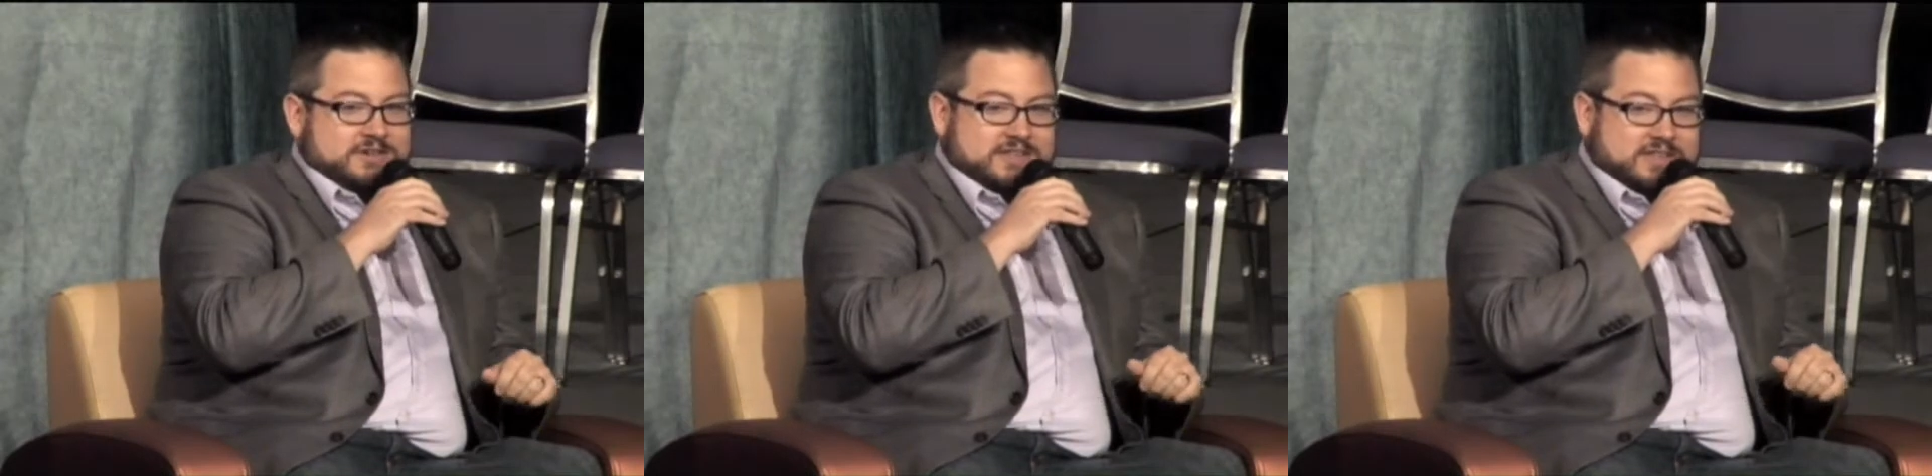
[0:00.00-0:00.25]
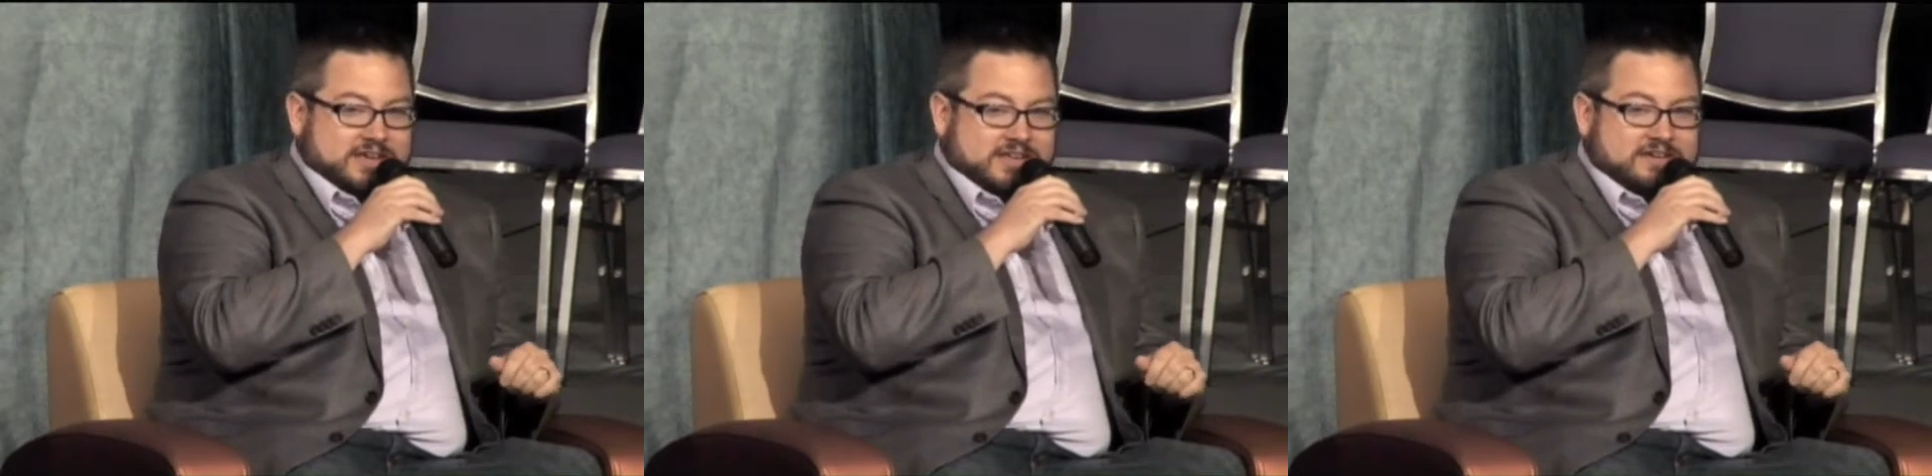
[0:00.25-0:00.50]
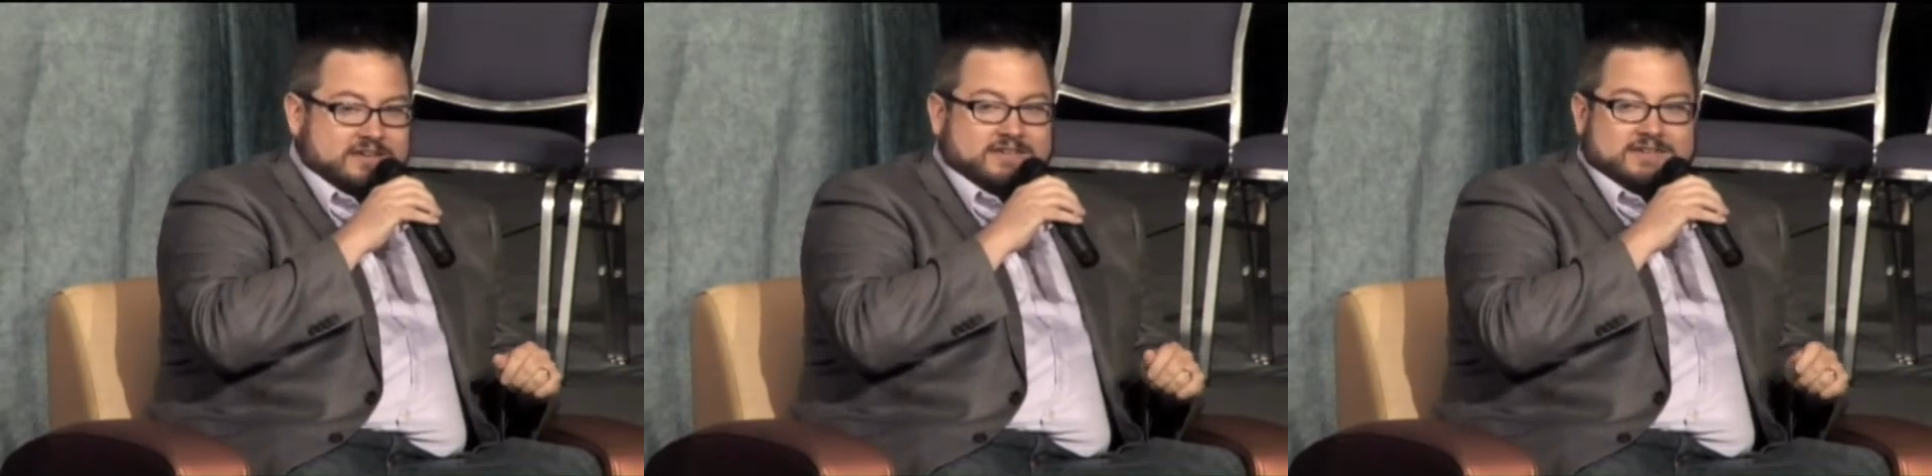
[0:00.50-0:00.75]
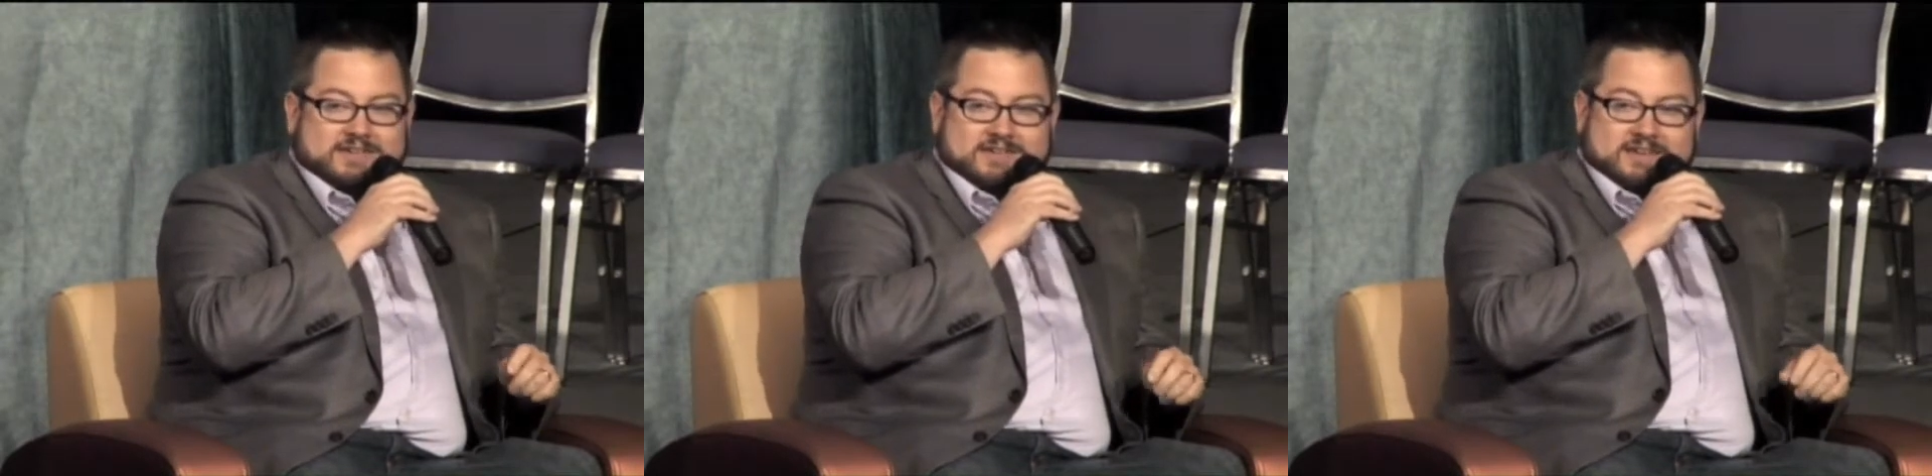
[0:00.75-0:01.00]
in Lynn
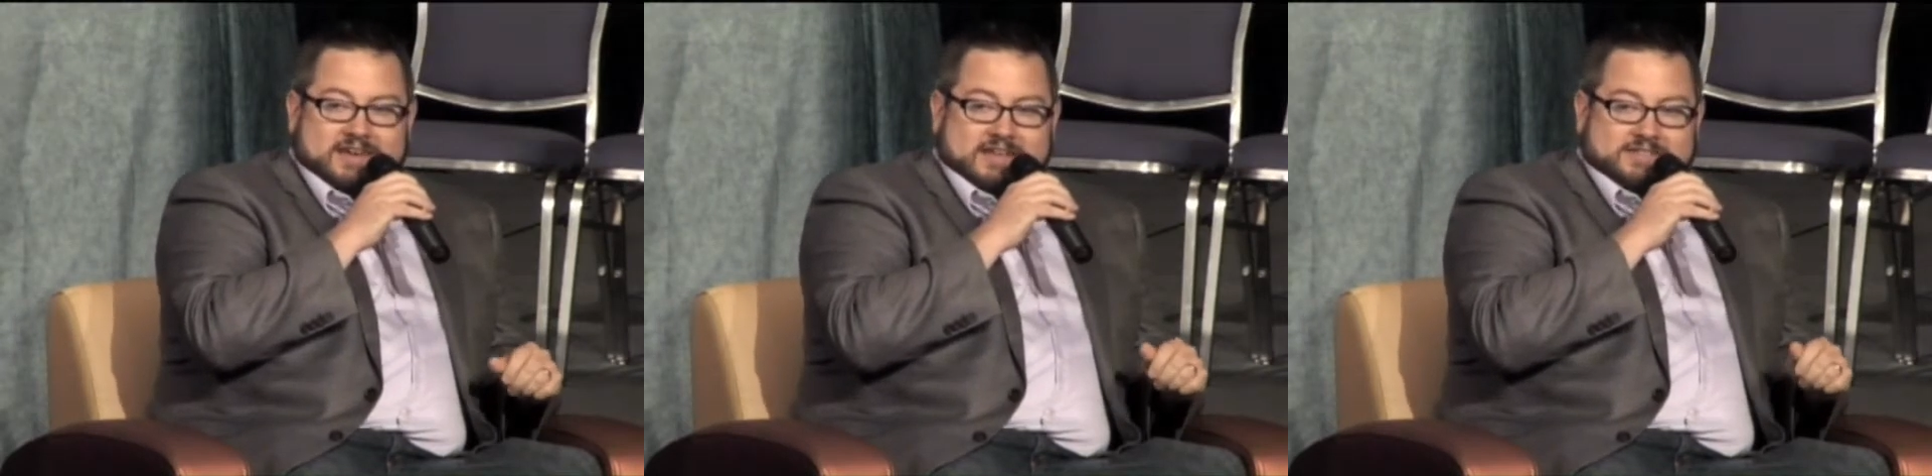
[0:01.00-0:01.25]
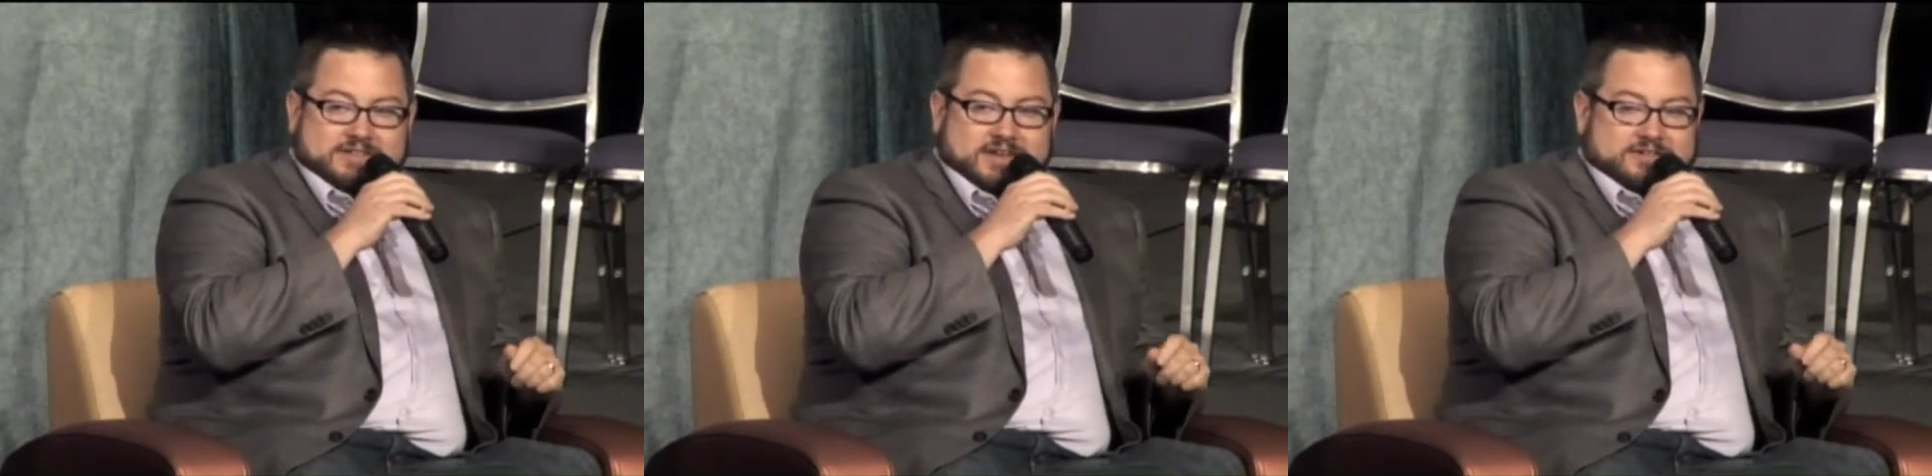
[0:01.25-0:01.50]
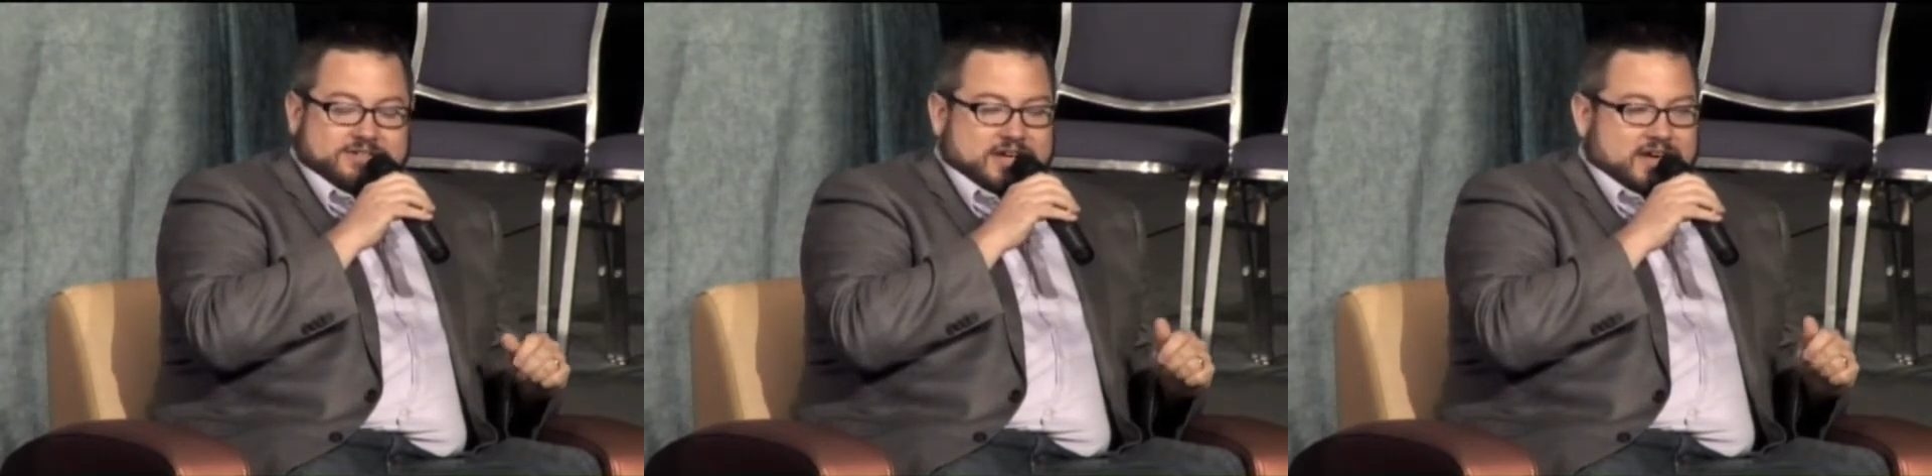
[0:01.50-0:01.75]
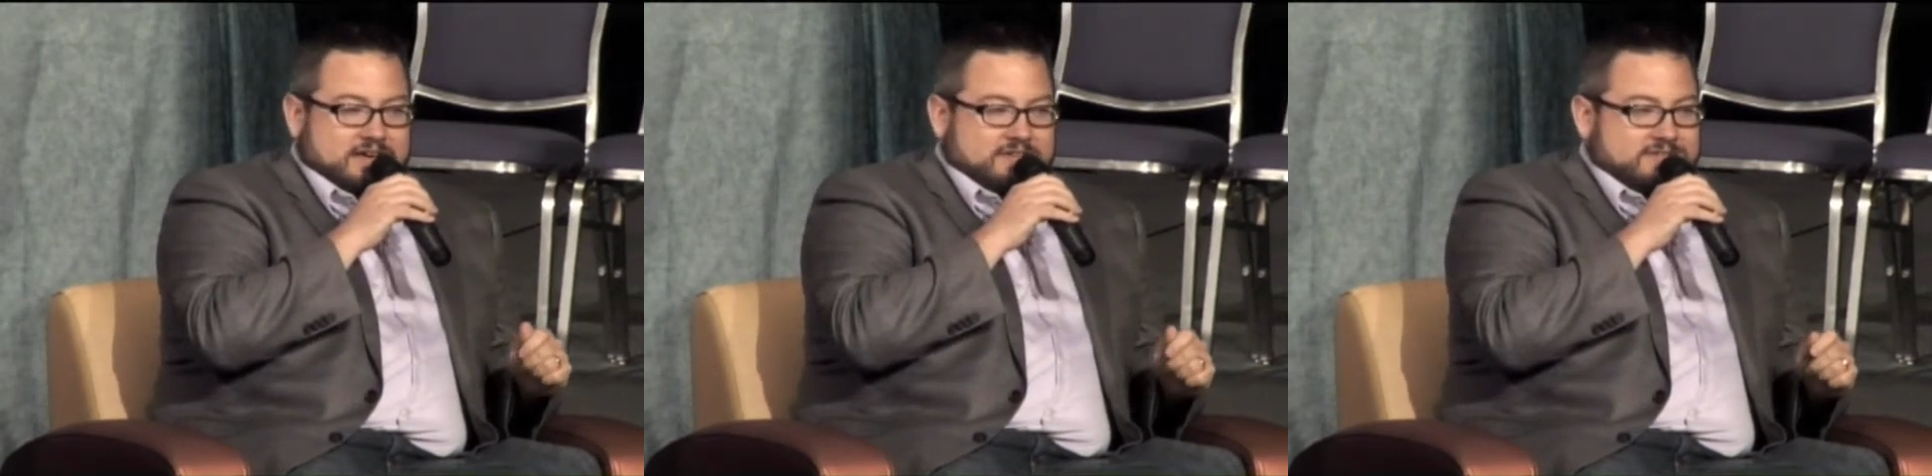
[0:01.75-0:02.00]
as a young
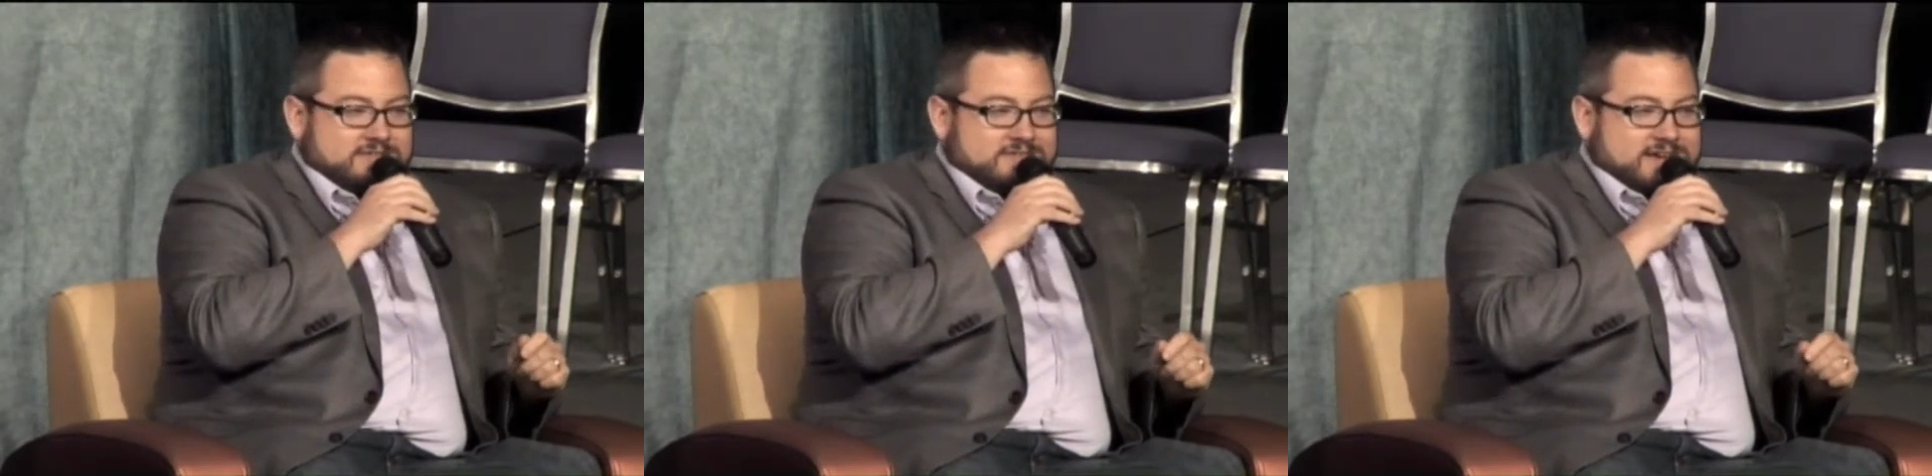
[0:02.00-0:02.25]
child.